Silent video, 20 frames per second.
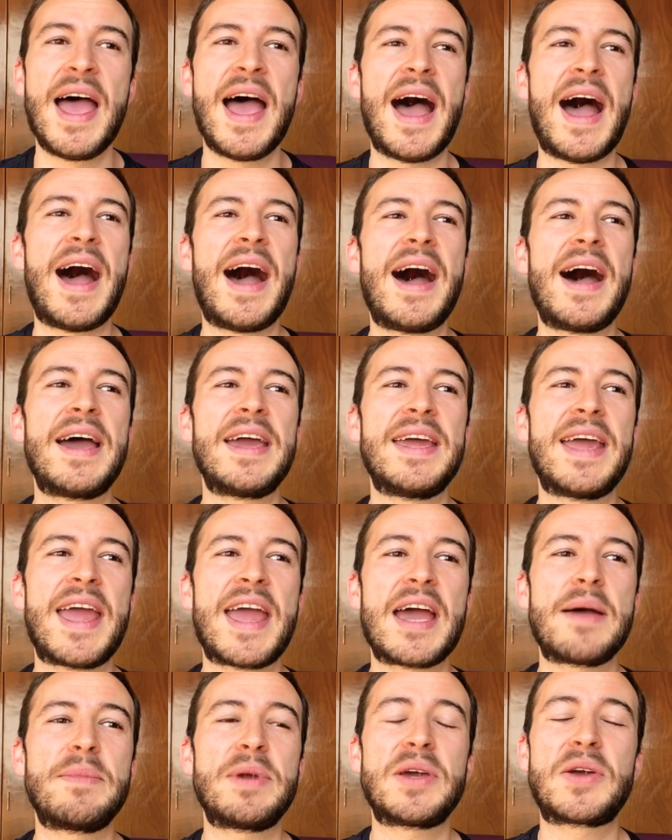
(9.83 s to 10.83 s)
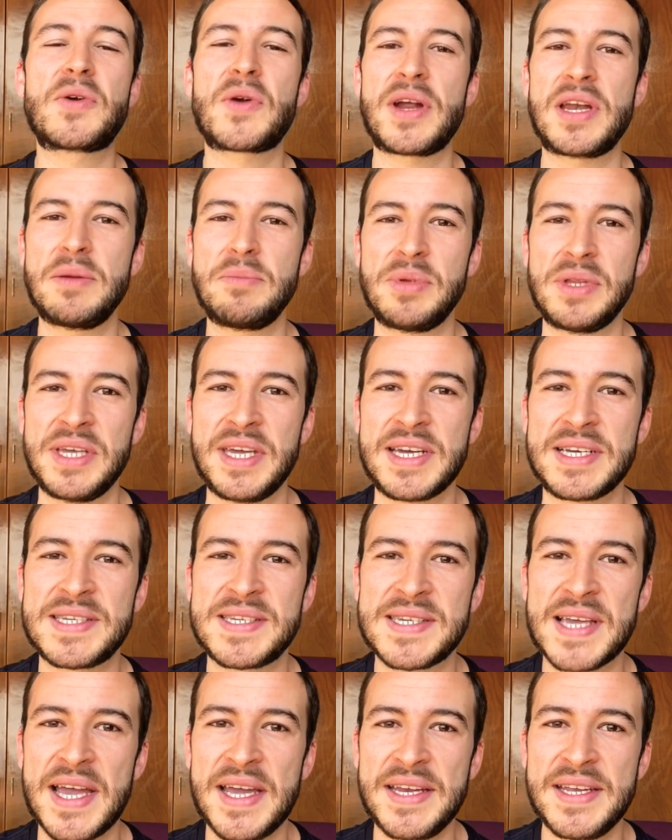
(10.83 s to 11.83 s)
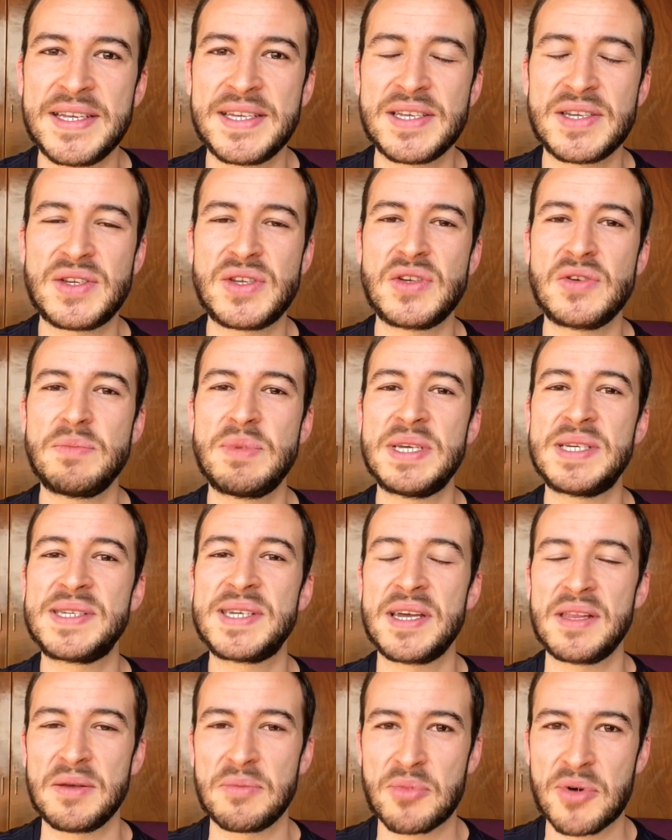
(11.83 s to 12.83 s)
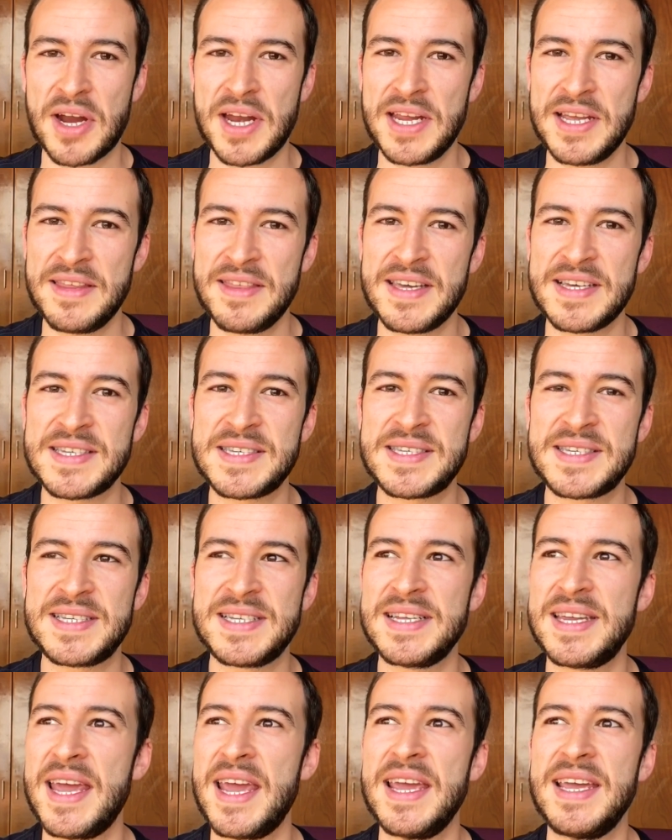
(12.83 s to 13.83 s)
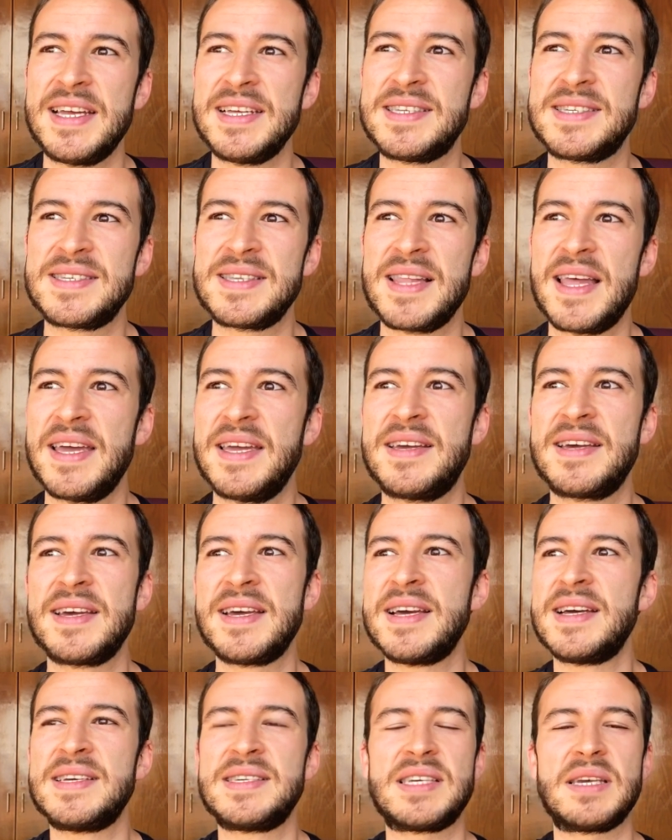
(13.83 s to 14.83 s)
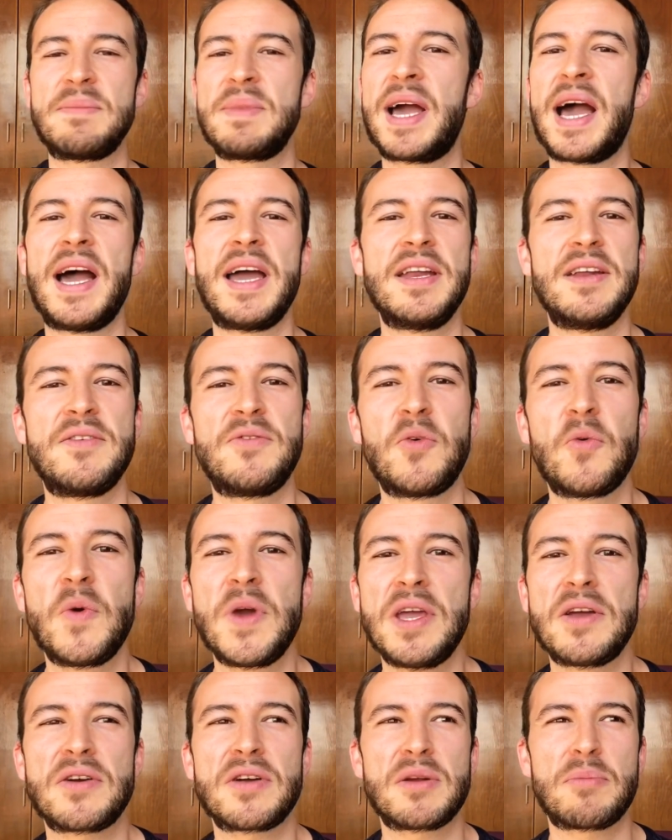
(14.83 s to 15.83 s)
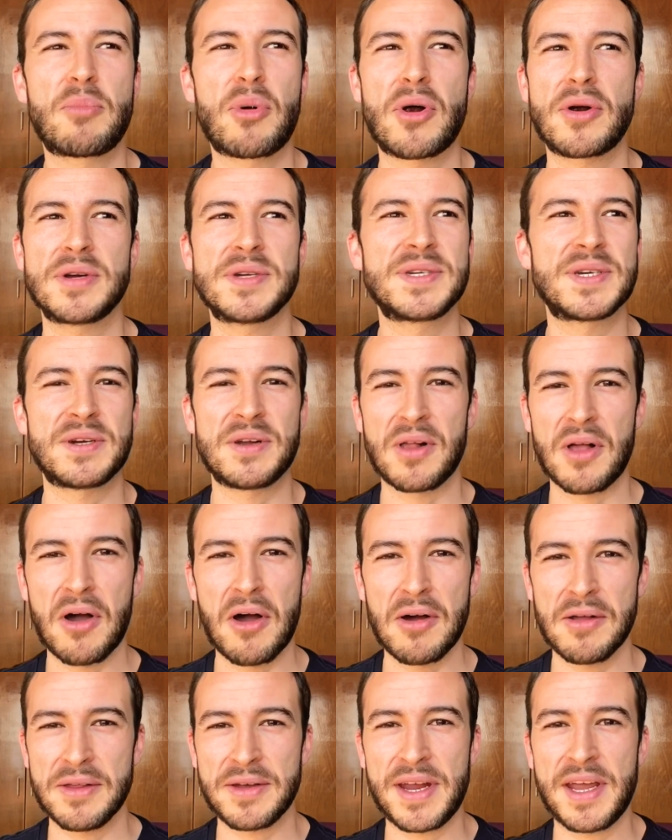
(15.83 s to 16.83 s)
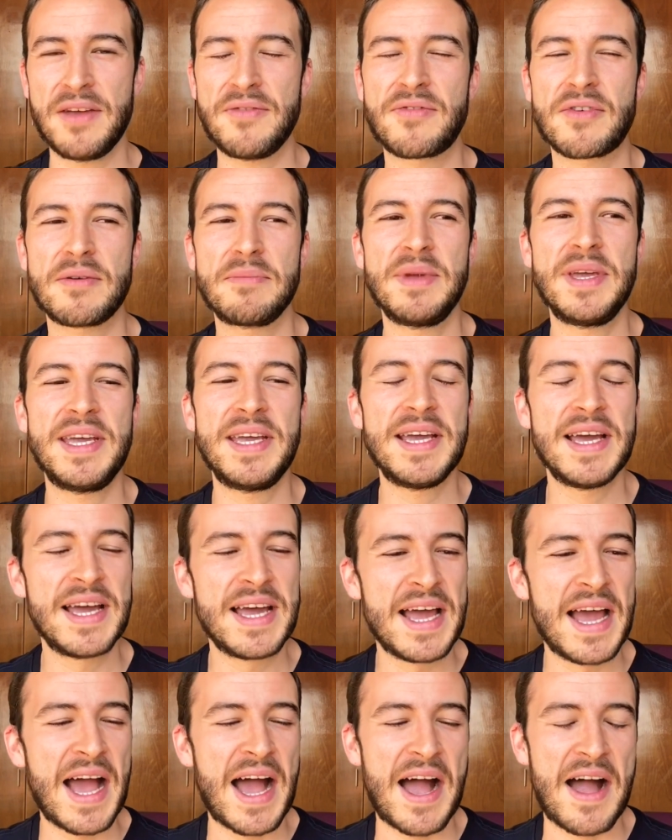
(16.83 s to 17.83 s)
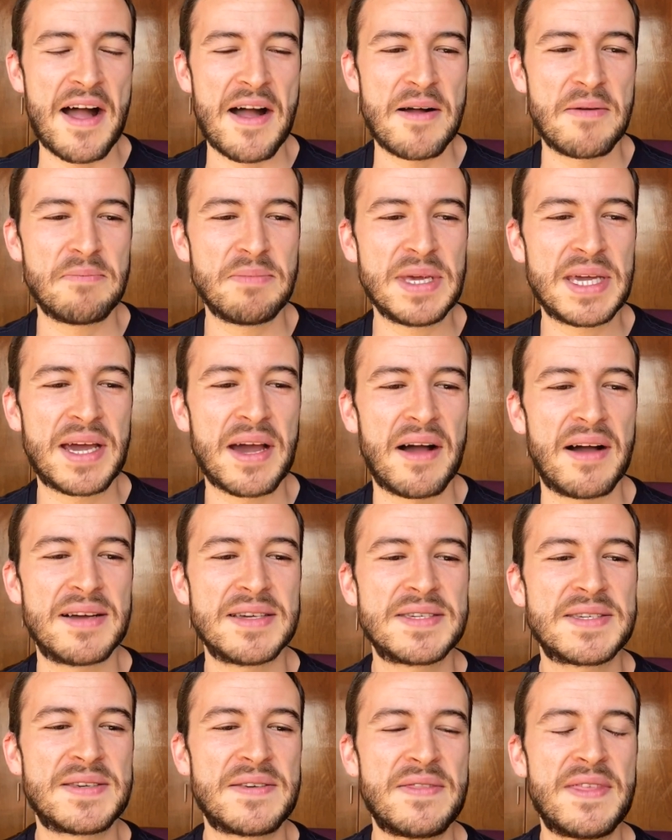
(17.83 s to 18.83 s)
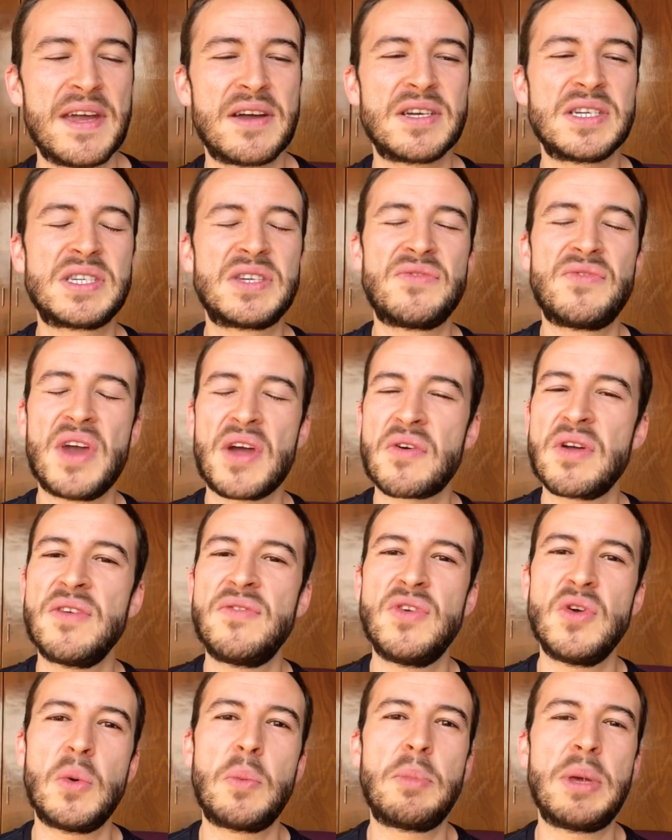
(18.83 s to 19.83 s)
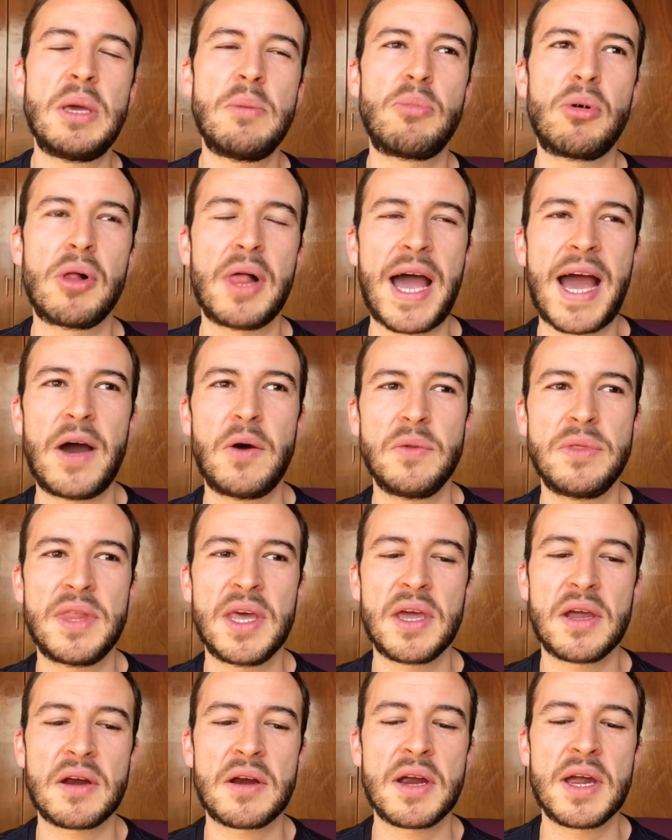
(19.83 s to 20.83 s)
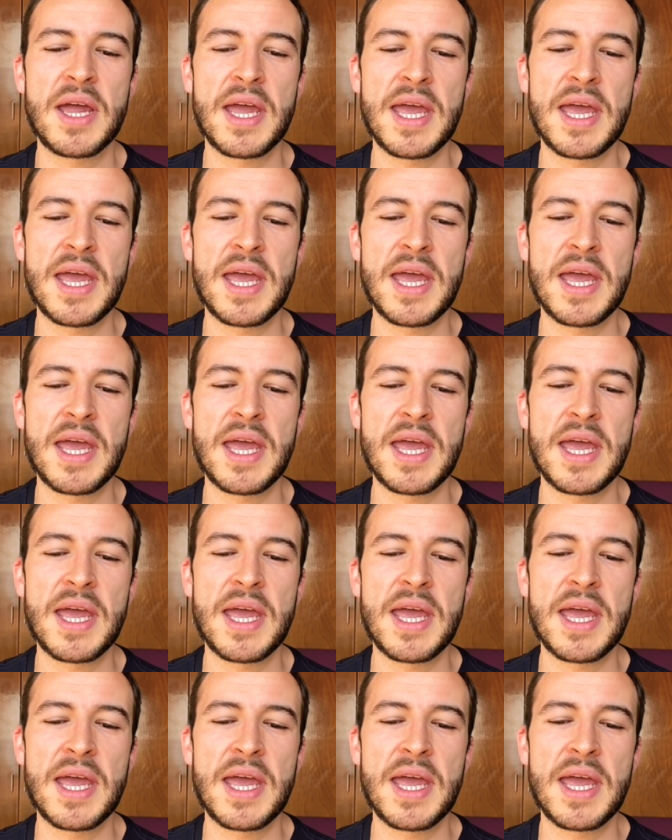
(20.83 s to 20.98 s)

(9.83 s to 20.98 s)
I am incredibly excited to be celebrating this today. It's like some kind of weird personal holiday for me, because there's very few people out there